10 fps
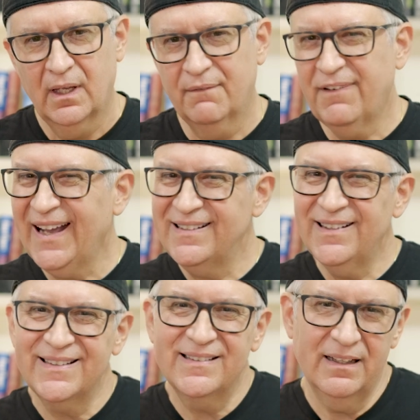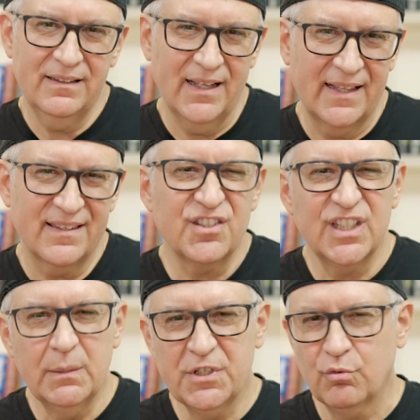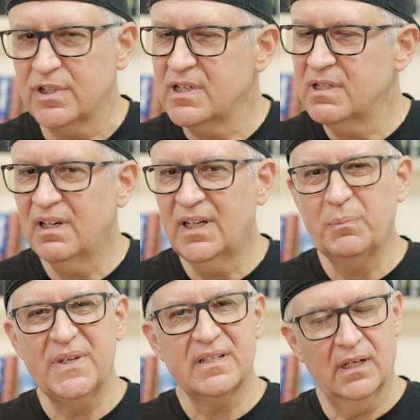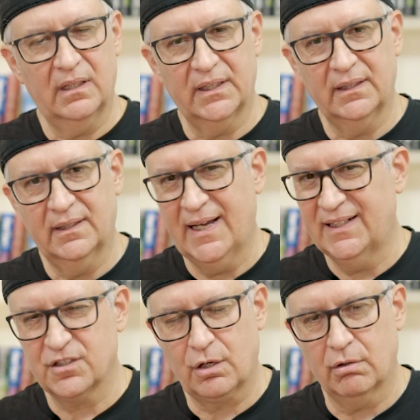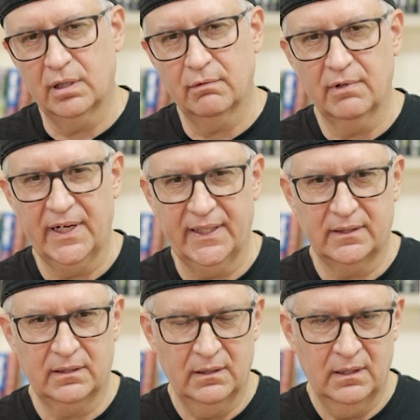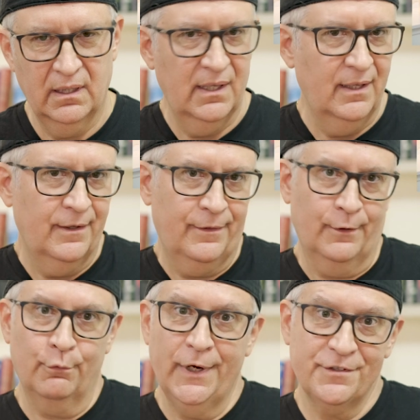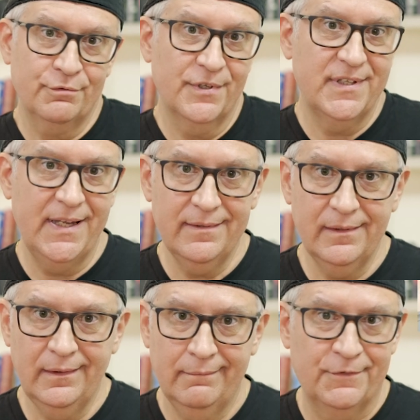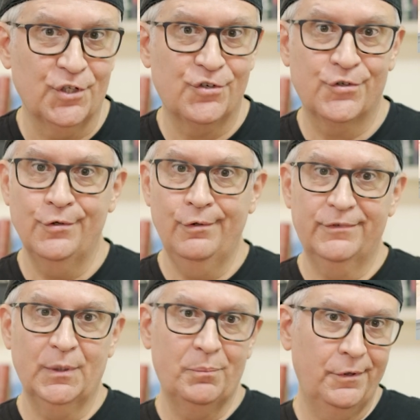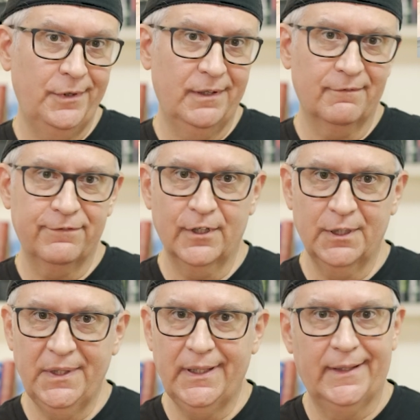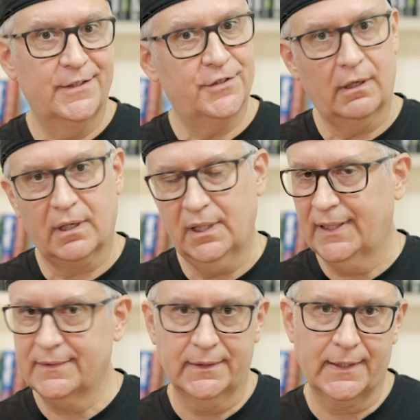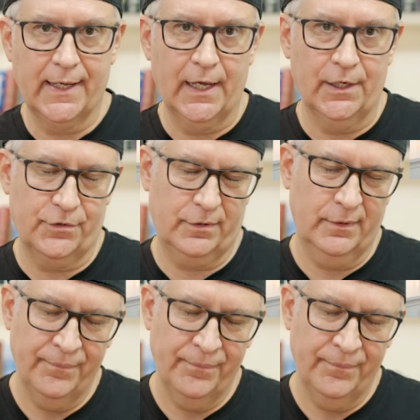If I had not done that, this image would not be selling at its current rate. The rest was easy. Just shoot the beauty in front of me and start collecting the cash.